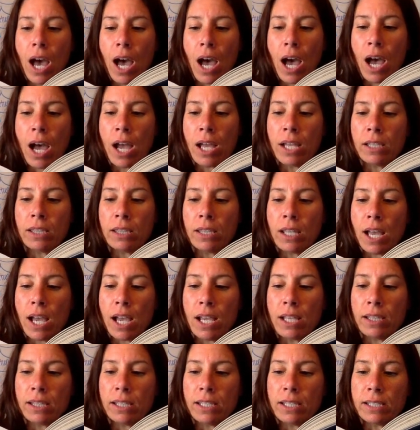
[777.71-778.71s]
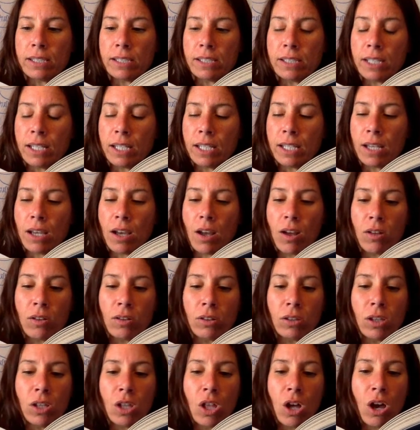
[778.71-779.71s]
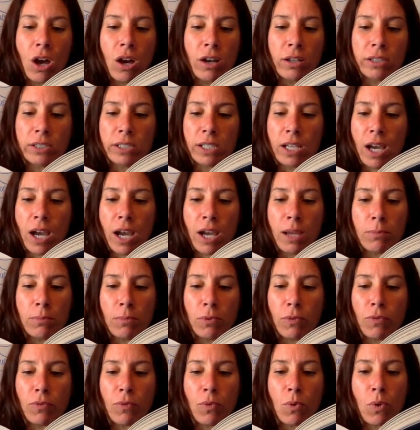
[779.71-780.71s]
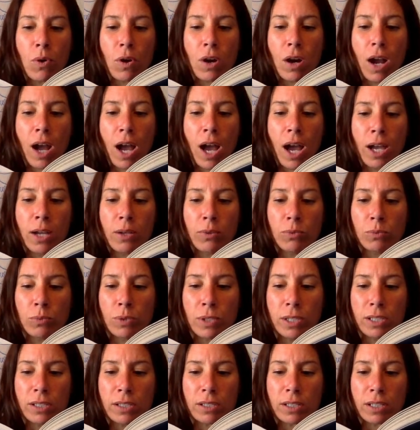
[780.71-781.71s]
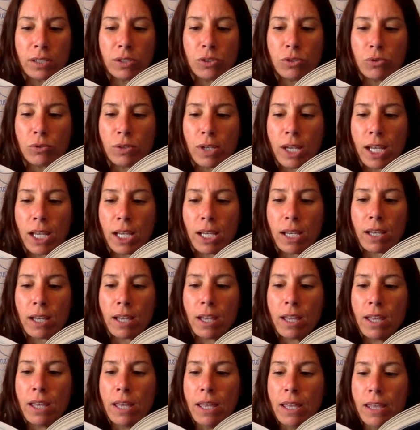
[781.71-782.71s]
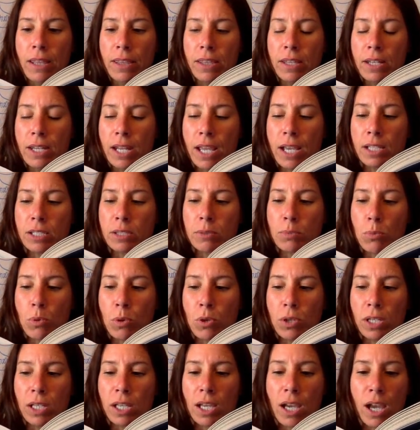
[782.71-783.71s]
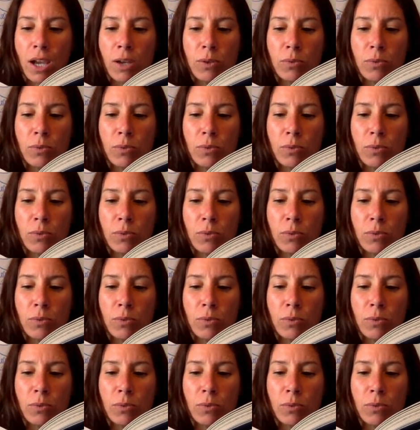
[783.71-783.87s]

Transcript: I lie listening a long time before I risk a drink. The next morning I